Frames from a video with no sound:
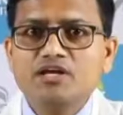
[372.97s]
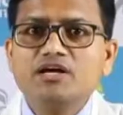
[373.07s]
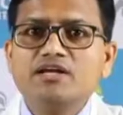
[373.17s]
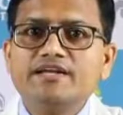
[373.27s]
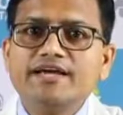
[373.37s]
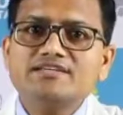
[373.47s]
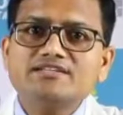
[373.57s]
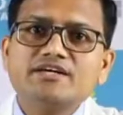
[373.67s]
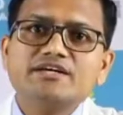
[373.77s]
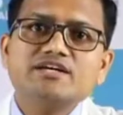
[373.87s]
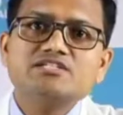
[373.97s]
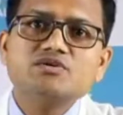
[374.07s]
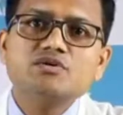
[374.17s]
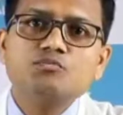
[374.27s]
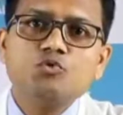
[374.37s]
in that time frame.
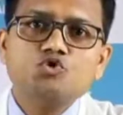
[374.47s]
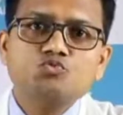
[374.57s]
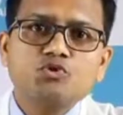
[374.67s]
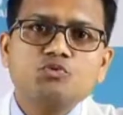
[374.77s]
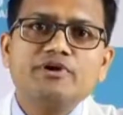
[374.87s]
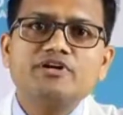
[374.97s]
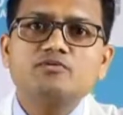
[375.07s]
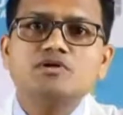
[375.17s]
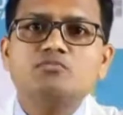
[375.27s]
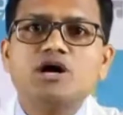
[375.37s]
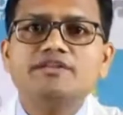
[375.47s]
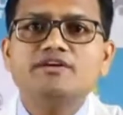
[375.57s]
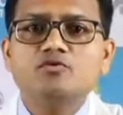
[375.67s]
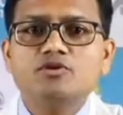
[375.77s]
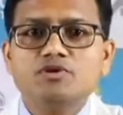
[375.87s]
Next is
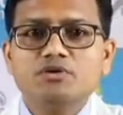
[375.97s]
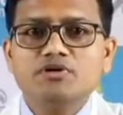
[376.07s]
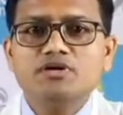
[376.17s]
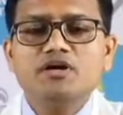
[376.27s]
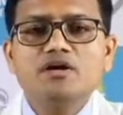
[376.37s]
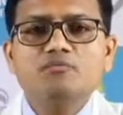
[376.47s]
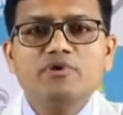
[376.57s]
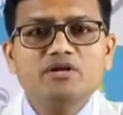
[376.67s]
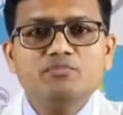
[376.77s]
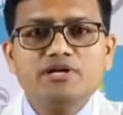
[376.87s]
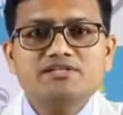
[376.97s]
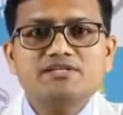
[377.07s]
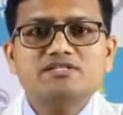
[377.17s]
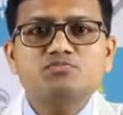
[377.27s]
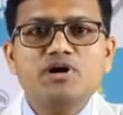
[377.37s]
postponement of the bathing of the
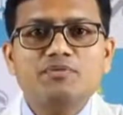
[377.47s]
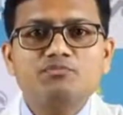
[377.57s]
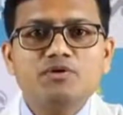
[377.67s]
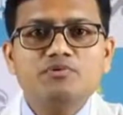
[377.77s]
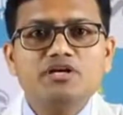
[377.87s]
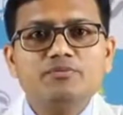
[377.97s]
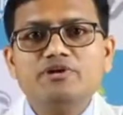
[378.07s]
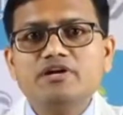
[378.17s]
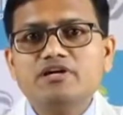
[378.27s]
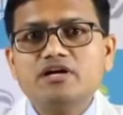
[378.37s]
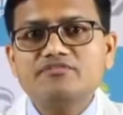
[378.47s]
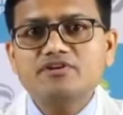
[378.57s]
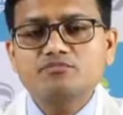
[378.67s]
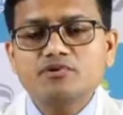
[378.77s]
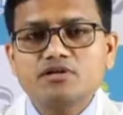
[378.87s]
baby. Many places bath
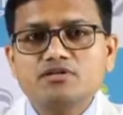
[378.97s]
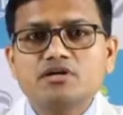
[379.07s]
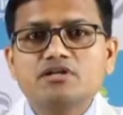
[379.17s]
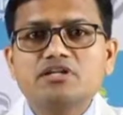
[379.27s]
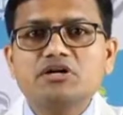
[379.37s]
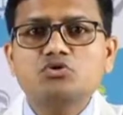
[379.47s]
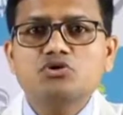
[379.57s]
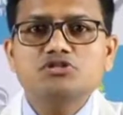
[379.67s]
baby immediately after